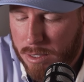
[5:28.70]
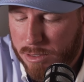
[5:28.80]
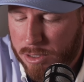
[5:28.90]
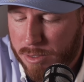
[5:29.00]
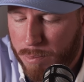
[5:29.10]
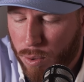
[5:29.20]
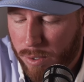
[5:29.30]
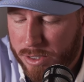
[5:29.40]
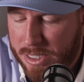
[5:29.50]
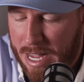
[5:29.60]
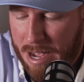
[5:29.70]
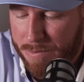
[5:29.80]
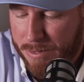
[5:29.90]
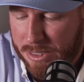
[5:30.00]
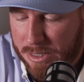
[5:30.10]
support
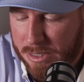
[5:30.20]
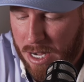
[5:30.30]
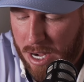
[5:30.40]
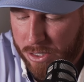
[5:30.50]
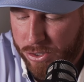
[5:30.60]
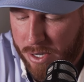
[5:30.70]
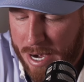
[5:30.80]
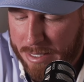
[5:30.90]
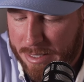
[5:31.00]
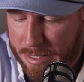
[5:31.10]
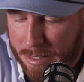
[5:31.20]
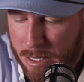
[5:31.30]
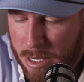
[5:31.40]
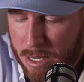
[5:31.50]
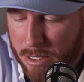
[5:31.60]
staff. This is contracting,
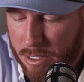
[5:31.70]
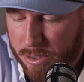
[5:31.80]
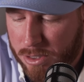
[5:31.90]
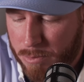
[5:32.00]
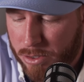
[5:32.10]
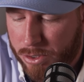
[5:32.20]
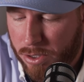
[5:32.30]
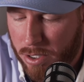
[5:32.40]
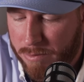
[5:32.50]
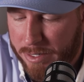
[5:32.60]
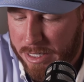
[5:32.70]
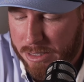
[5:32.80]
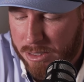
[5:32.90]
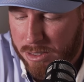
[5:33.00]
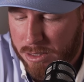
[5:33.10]
customer
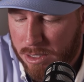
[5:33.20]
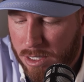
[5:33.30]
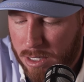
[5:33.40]
service.